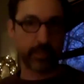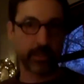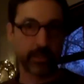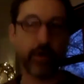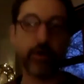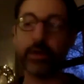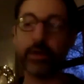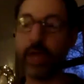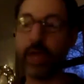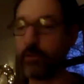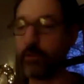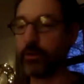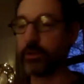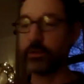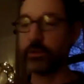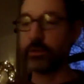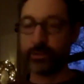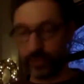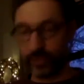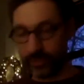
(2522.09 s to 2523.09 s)
oh yeah, what you
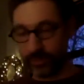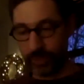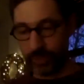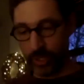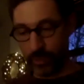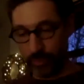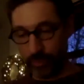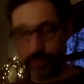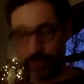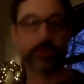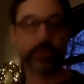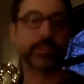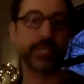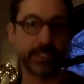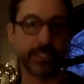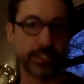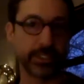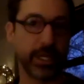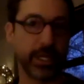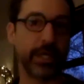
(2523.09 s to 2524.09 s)
look, you know, put your
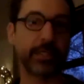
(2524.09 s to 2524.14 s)
attention on.